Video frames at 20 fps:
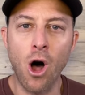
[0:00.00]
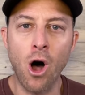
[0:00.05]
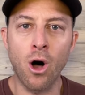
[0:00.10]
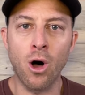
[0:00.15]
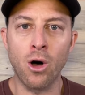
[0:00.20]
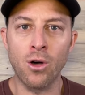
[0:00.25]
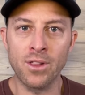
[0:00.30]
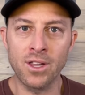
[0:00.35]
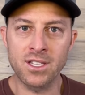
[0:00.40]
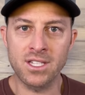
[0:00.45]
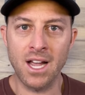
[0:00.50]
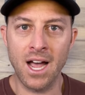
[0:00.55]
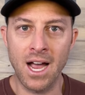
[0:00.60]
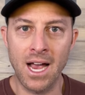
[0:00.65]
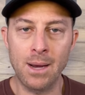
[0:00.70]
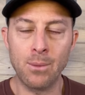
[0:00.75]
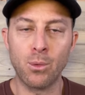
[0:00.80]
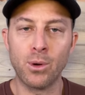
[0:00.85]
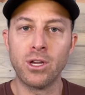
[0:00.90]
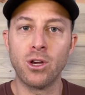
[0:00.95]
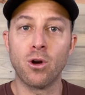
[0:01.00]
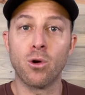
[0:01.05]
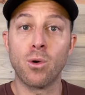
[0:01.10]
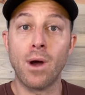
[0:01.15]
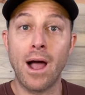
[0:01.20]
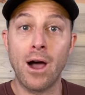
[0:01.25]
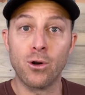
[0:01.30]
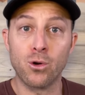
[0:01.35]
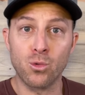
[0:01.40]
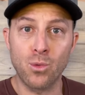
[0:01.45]
all the time when you're
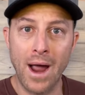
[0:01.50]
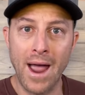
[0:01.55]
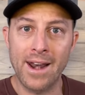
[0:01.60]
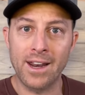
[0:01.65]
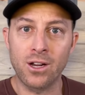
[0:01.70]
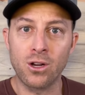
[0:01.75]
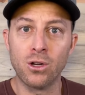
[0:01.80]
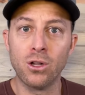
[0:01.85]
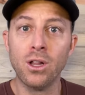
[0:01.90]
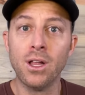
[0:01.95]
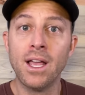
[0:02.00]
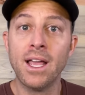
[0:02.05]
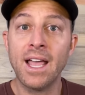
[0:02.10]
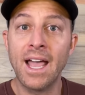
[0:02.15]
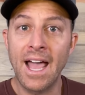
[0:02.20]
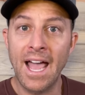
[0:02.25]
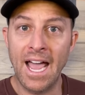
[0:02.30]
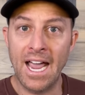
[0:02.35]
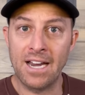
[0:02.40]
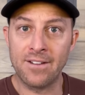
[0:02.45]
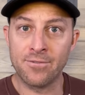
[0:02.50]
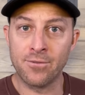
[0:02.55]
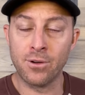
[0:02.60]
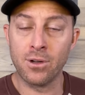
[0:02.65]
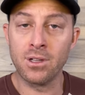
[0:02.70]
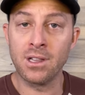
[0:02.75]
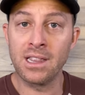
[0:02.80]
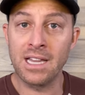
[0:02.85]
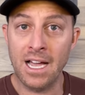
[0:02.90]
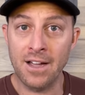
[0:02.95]
around radical,
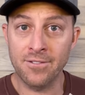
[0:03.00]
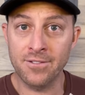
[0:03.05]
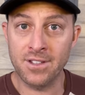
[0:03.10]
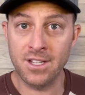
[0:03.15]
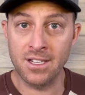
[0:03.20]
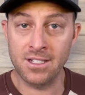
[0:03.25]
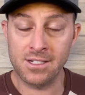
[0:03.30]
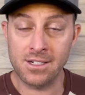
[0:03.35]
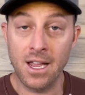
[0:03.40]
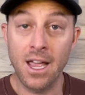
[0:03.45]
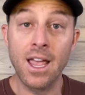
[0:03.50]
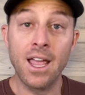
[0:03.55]
hateful leftists.